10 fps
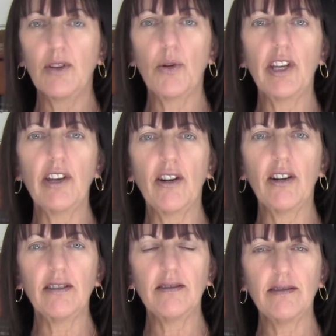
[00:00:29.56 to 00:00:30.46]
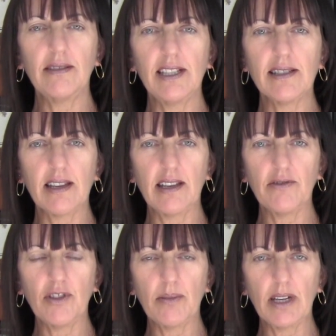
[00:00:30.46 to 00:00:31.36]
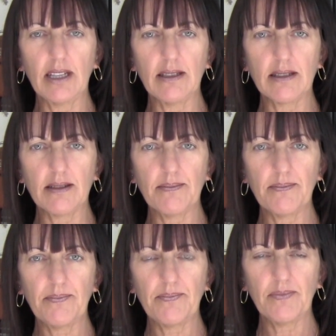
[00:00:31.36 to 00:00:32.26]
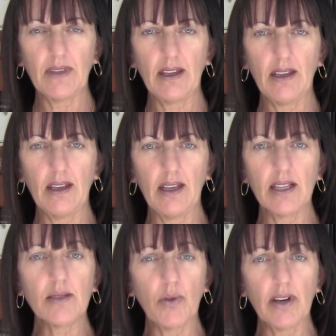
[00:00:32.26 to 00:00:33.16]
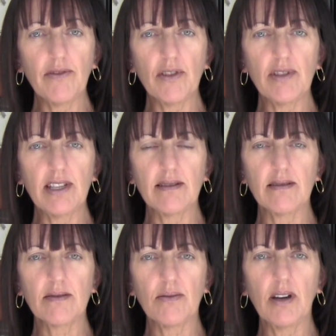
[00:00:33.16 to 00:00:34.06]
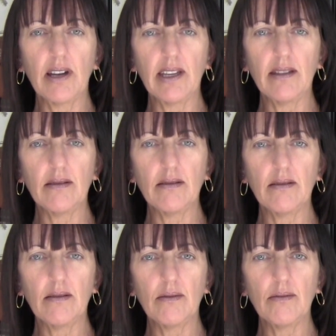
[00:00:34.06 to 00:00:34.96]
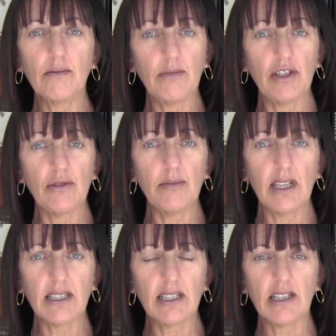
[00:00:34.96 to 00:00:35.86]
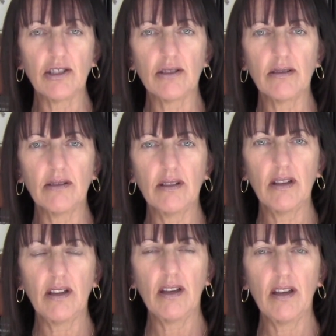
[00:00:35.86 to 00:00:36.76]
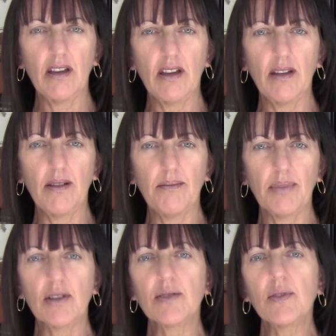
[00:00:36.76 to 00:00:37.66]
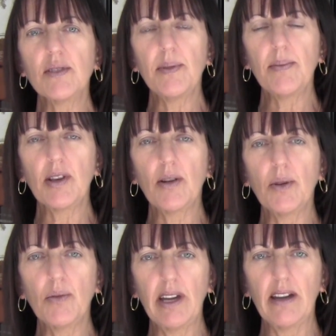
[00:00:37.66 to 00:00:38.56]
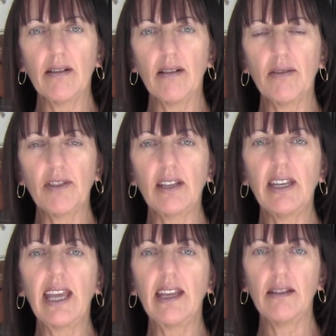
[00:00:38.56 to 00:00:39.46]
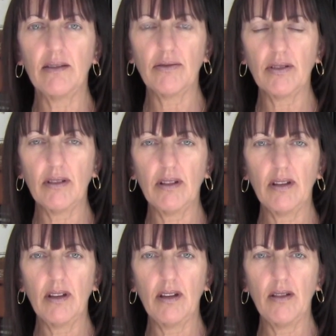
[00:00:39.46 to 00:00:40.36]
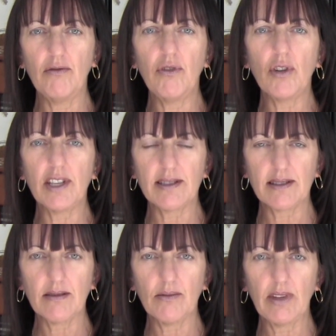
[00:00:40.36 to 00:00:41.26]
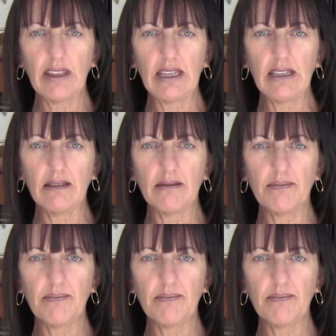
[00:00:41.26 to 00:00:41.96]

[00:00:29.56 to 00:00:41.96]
going on inside of your mind. It's one of the reasons why we do meditation. Because once we become aware of that negative voice within,